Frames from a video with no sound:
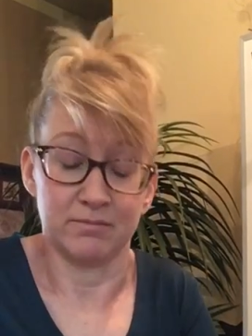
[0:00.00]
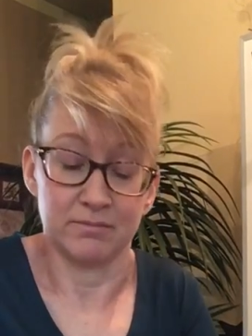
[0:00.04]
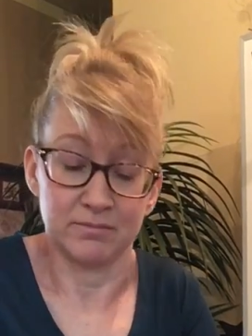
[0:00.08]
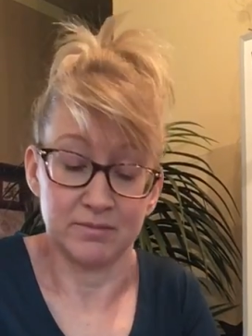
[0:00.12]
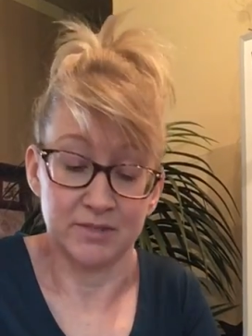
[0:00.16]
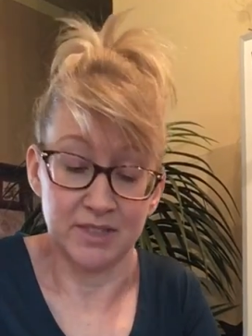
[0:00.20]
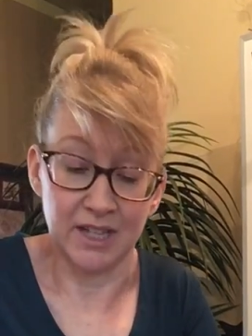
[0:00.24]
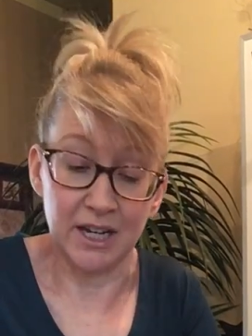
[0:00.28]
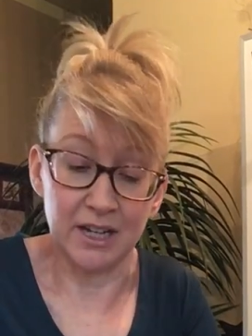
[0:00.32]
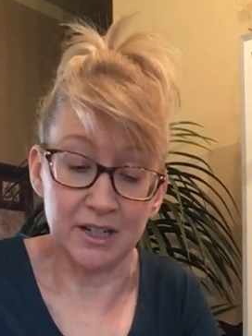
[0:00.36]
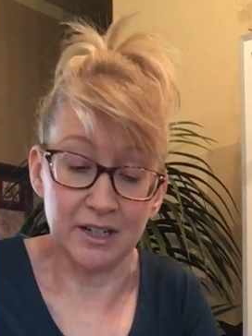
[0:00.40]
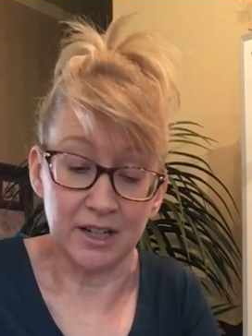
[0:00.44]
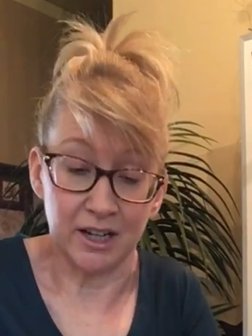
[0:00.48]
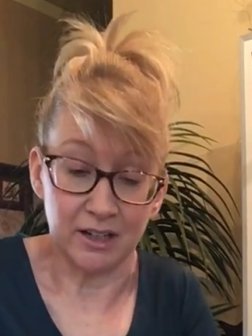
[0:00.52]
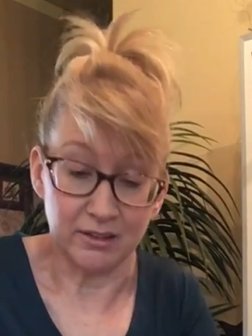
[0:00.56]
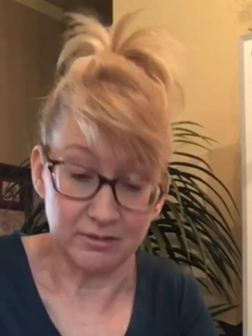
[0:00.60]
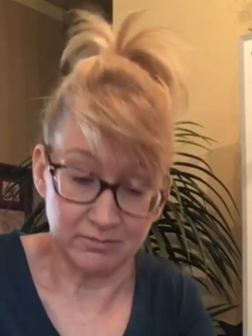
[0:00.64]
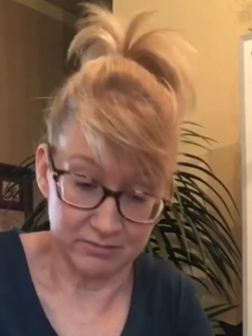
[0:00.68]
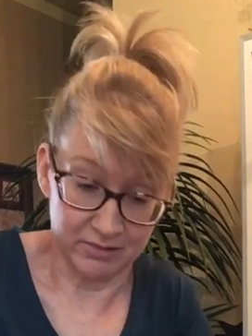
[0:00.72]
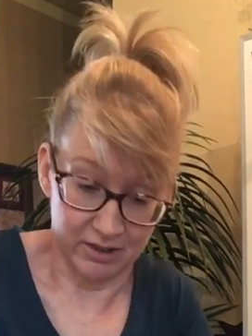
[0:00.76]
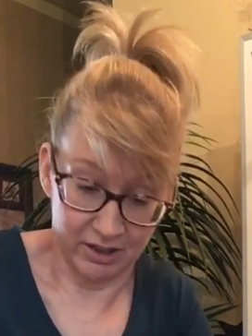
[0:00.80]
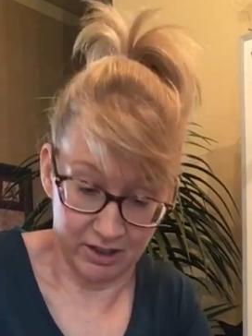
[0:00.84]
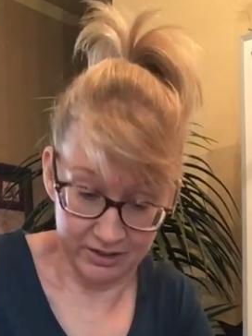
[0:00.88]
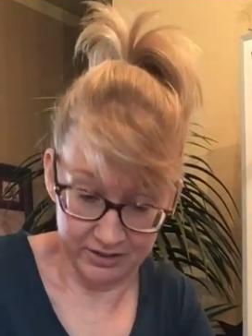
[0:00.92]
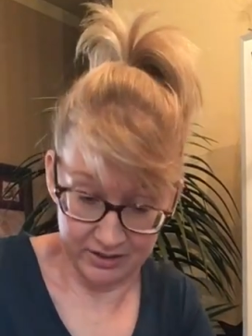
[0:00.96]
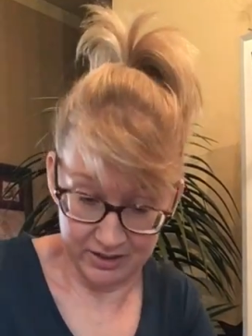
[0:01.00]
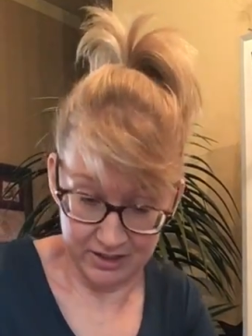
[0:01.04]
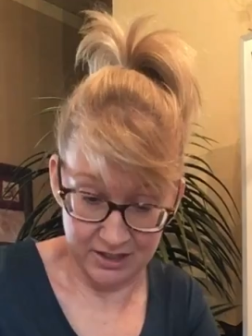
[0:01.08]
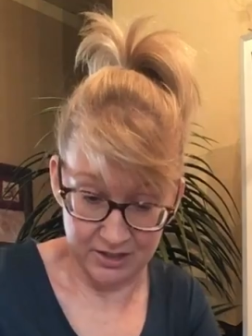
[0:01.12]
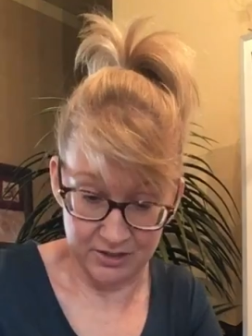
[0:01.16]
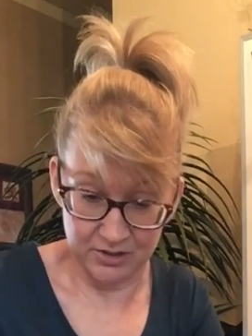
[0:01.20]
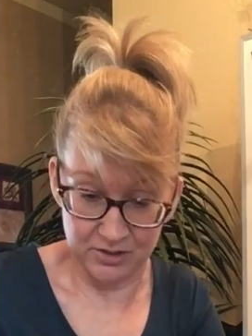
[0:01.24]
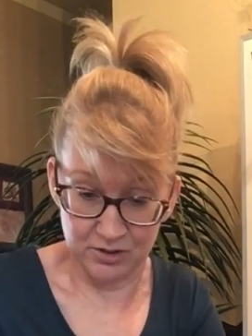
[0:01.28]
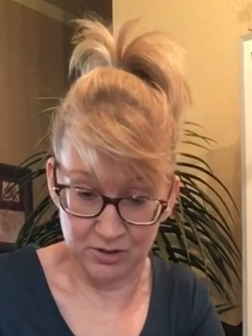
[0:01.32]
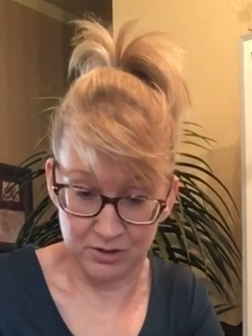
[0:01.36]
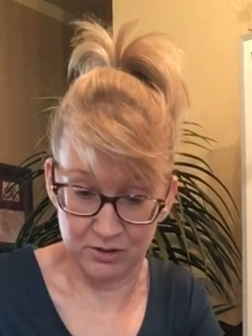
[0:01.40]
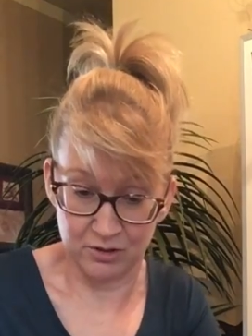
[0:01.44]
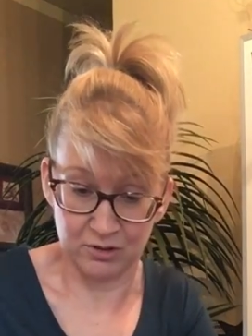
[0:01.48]
data on
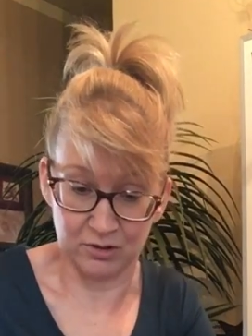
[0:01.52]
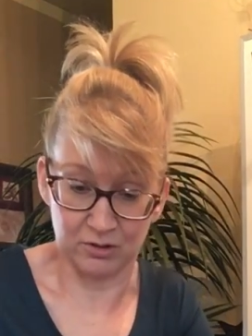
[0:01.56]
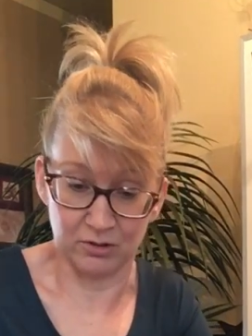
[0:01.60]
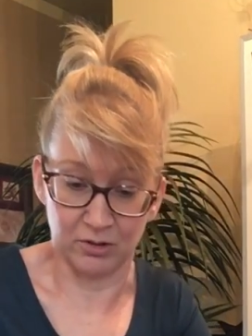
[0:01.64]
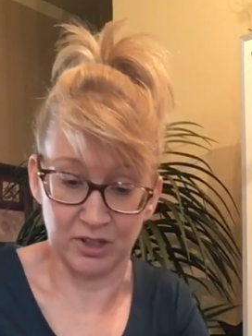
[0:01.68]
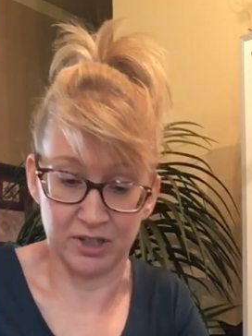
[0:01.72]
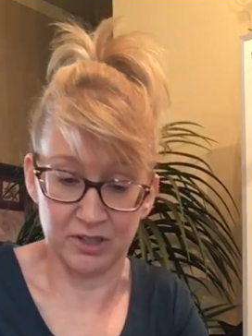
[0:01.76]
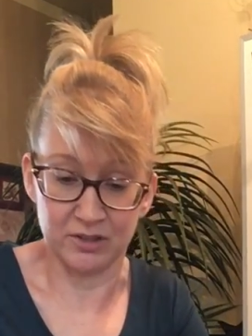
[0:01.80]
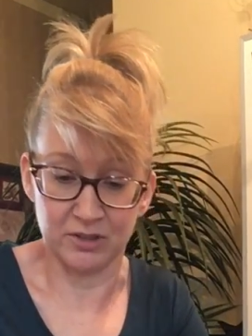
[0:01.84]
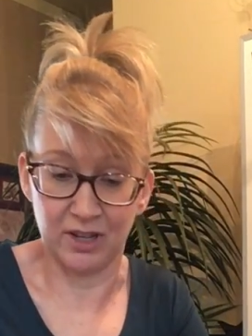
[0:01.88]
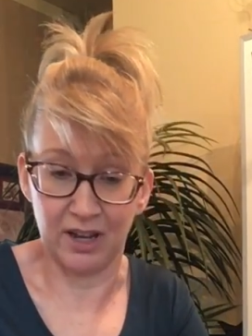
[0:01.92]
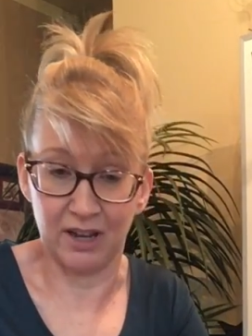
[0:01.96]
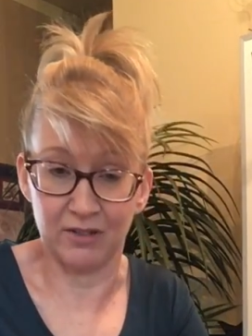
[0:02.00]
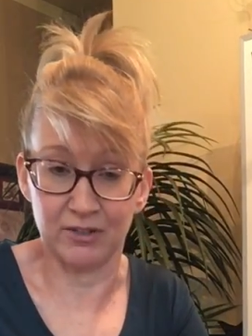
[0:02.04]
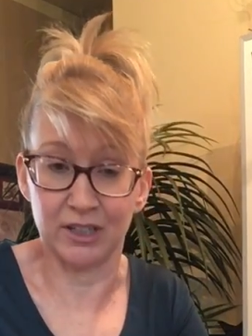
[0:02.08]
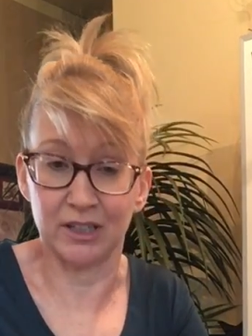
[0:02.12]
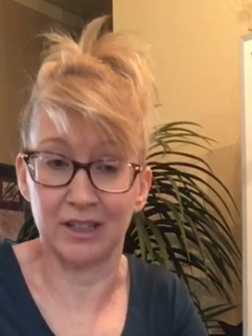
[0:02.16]
these, so you're going to have a